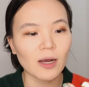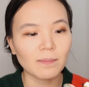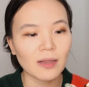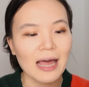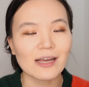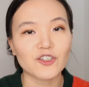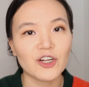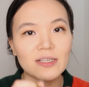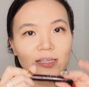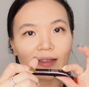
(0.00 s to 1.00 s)
Up
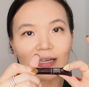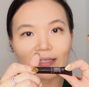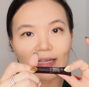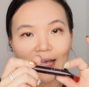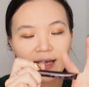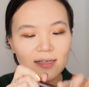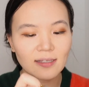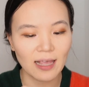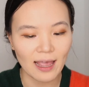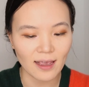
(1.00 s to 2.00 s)
Lashes. This
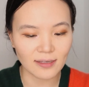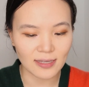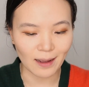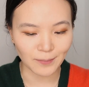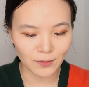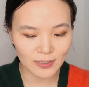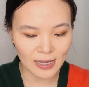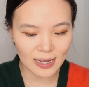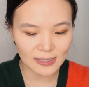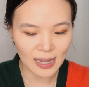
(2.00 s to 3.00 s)
is a sample
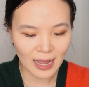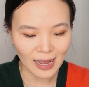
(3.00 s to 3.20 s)
size.